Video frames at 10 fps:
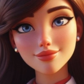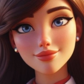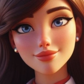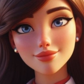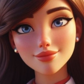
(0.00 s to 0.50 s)

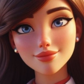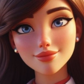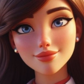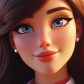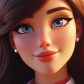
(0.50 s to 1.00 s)

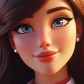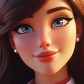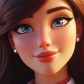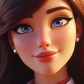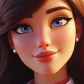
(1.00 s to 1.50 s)

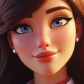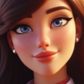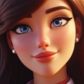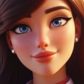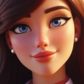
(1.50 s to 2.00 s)

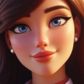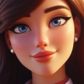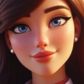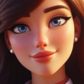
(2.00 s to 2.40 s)
No one is speaking in this clip.